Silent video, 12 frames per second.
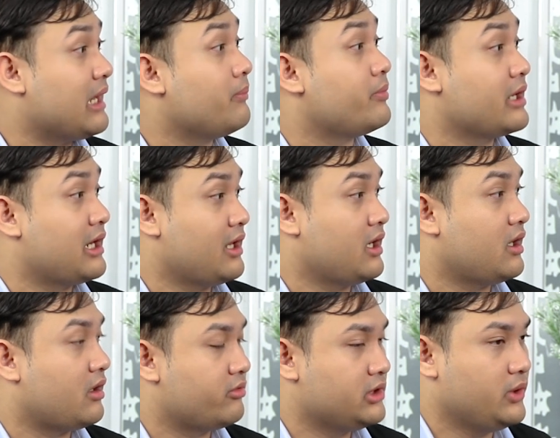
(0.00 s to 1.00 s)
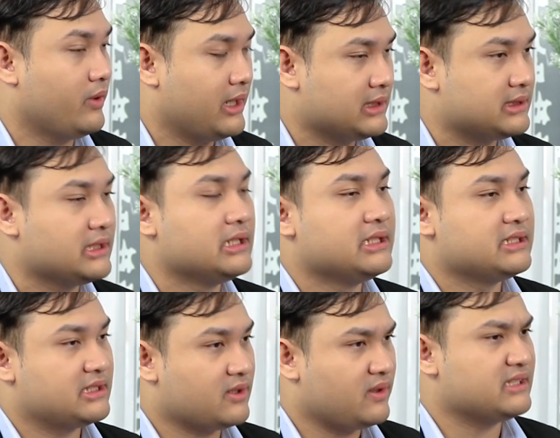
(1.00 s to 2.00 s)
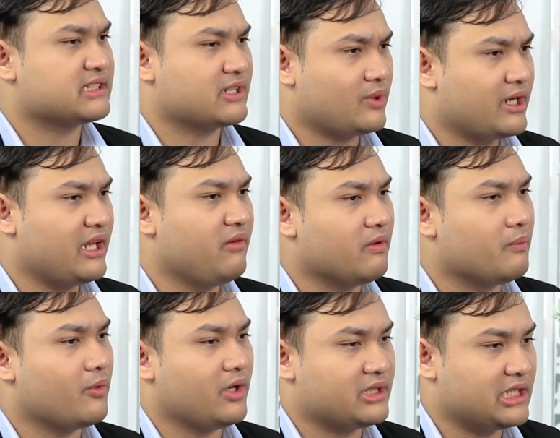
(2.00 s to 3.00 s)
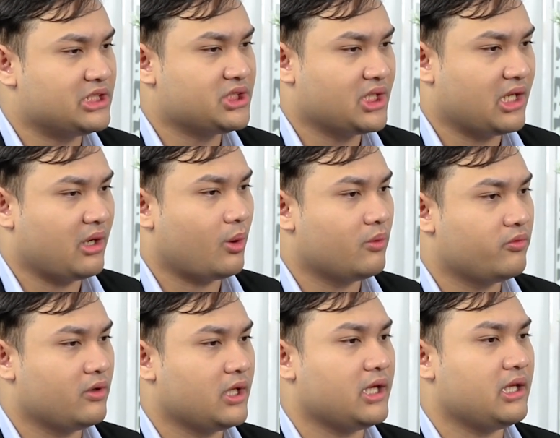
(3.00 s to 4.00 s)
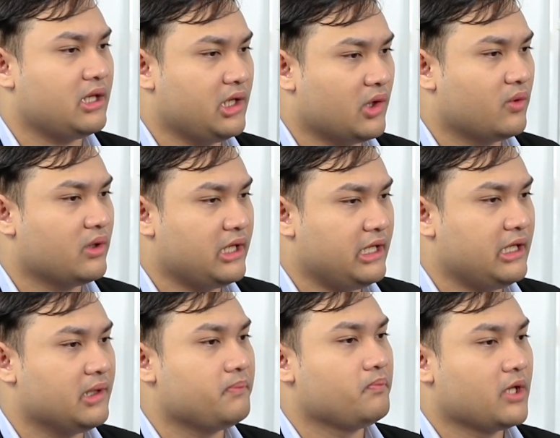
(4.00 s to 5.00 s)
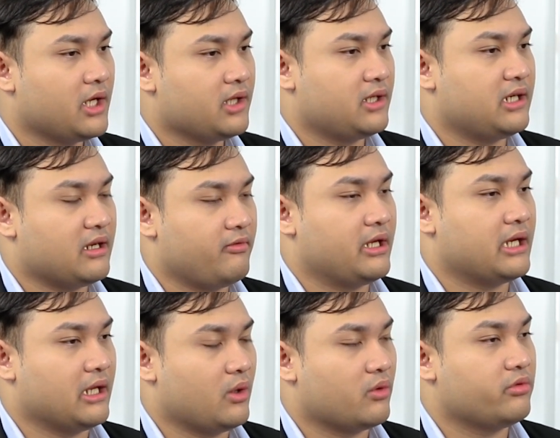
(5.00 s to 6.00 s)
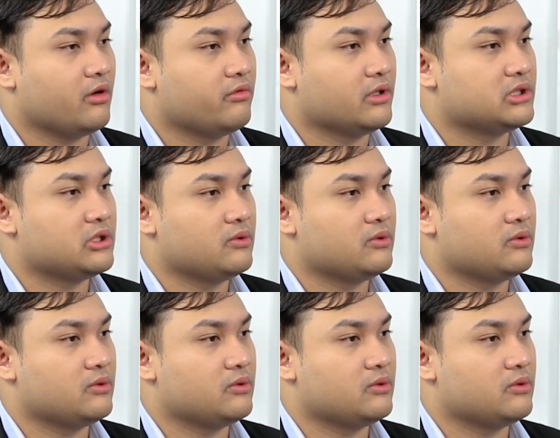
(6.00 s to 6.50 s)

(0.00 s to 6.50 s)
umbrella of the US, so it's create even more tension, and hopefully the only thing that we can look forward